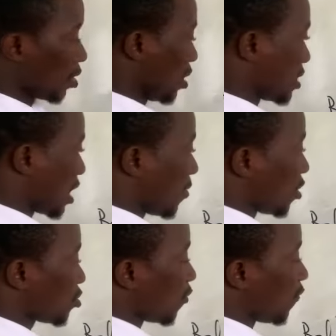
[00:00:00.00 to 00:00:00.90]
is an
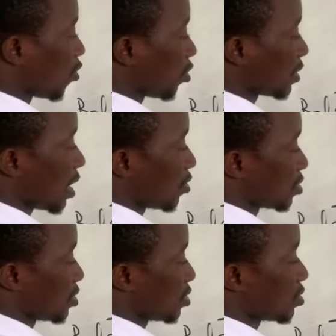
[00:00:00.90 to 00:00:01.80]
amount of
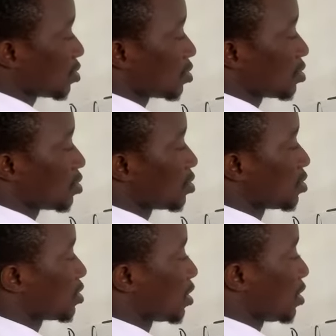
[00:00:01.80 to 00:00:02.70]
4,000
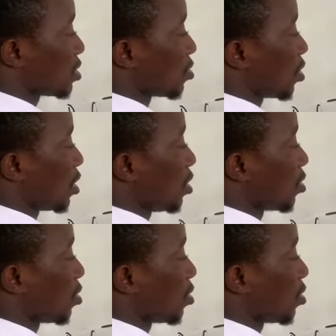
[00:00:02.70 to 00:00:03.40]
cedis. Okay,